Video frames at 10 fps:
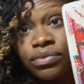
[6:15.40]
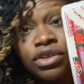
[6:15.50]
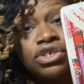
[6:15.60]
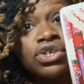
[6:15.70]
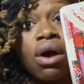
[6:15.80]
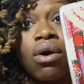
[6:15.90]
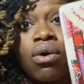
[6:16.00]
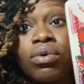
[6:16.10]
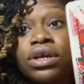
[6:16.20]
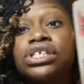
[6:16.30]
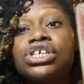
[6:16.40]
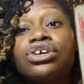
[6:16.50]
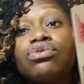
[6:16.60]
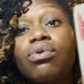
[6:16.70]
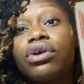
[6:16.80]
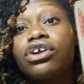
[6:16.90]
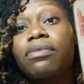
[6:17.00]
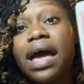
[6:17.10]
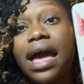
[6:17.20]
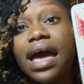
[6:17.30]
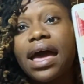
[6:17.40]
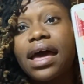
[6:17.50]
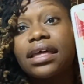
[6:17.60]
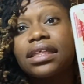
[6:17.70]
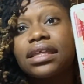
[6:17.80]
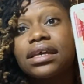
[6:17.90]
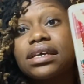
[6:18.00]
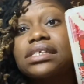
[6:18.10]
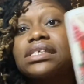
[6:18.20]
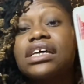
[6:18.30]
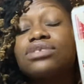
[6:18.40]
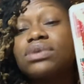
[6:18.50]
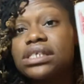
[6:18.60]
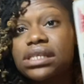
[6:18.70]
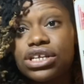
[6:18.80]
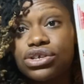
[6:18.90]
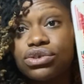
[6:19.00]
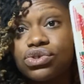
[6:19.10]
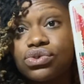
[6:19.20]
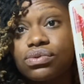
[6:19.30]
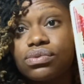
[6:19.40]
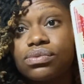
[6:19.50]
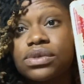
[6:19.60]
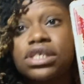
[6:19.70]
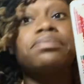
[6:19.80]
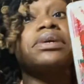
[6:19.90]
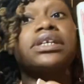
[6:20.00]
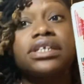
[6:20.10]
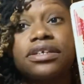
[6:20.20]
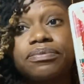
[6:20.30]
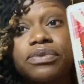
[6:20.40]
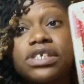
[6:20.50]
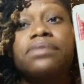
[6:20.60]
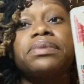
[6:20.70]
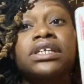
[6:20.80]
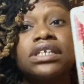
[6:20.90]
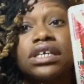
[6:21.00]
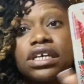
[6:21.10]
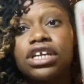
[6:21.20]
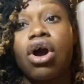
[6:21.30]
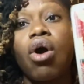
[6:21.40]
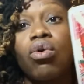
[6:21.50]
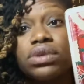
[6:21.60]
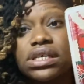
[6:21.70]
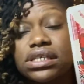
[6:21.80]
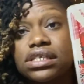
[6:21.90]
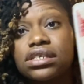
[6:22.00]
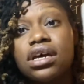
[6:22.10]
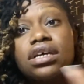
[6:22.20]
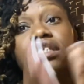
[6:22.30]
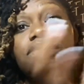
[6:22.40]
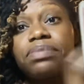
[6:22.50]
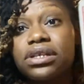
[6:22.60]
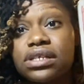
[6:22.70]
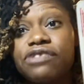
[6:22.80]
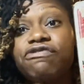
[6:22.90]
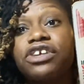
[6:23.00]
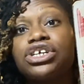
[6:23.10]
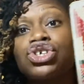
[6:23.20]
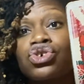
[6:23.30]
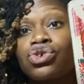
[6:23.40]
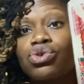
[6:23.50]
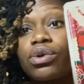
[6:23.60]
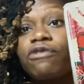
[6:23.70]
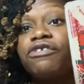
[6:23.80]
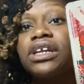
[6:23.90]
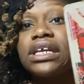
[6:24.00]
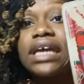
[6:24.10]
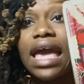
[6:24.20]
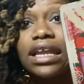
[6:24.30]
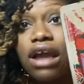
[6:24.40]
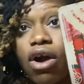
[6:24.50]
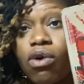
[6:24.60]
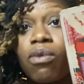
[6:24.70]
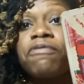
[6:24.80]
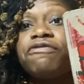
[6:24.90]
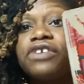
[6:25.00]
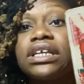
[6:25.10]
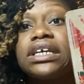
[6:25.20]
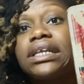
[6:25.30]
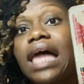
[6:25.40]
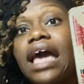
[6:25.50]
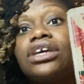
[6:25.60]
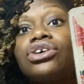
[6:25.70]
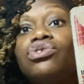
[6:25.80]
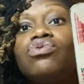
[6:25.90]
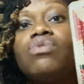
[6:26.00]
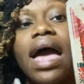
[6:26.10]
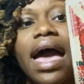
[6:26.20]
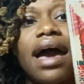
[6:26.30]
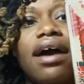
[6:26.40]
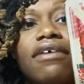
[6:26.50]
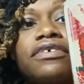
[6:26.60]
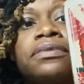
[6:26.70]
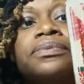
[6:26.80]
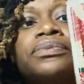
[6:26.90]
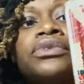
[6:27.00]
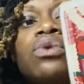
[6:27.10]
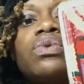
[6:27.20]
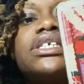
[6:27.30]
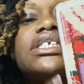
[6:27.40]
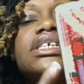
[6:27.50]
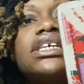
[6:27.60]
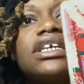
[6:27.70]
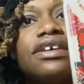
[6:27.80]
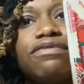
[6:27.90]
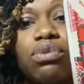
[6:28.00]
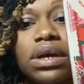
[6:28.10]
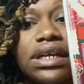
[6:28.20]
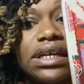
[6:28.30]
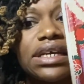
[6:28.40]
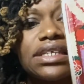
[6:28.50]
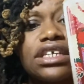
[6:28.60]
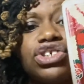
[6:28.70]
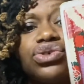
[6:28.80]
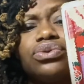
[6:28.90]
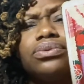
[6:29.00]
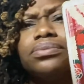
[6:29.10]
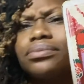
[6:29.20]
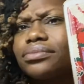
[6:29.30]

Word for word: So continue on your path because that's what it's leading you to. Stability, stability and wholeness, stability, feeling secure, feeling at home, feeling like you have received what it is that you